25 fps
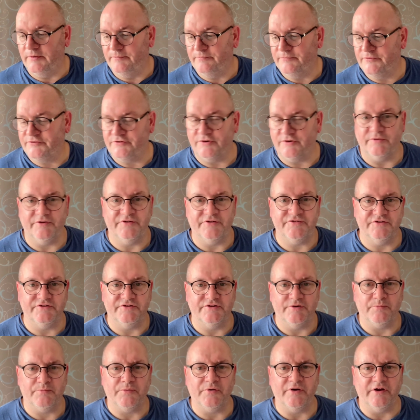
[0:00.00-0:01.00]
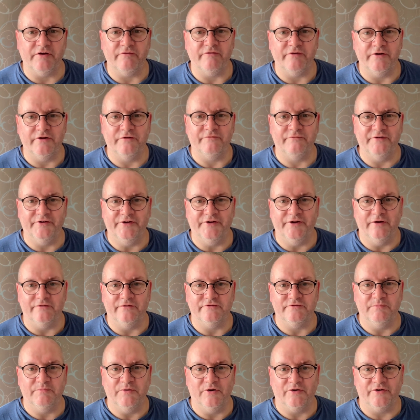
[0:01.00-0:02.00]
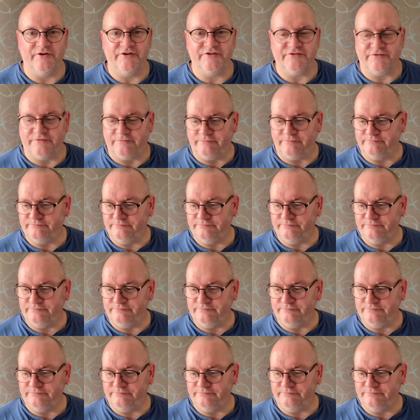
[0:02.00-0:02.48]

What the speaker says: So this is a pretty real video, to be honest.